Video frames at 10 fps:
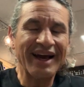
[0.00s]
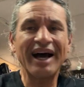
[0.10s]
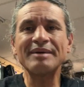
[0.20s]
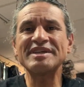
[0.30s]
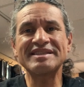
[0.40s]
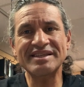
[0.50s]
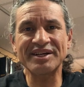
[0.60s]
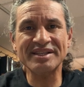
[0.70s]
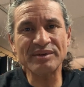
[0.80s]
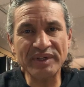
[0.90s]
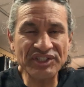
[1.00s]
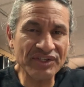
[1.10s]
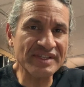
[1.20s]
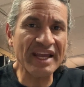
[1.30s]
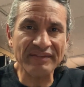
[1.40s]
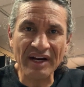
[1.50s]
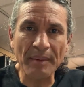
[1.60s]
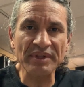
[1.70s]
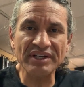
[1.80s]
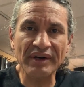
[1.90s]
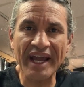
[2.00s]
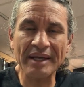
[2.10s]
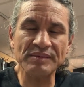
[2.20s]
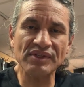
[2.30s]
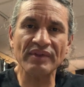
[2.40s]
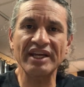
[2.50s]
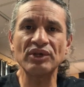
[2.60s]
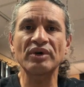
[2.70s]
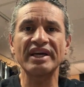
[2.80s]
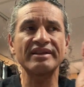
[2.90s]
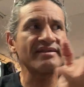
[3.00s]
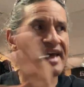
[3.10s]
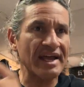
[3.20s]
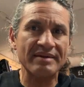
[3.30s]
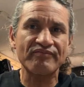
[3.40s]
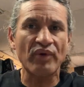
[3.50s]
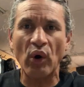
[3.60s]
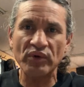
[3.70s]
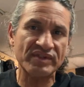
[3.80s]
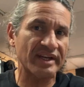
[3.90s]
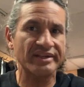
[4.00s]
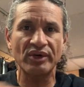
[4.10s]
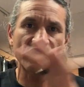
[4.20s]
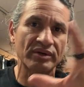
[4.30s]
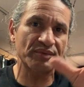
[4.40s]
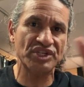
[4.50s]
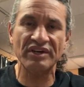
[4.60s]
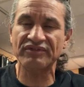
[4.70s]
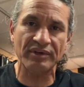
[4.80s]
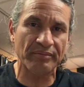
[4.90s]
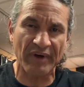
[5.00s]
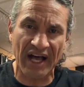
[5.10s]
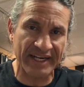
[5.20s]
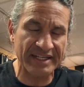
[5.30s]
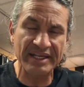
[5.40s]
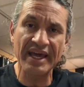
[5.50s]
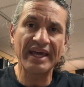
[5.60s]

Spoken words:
I mean, seriously, would you save a couple of grams so that you can then post that your shifter body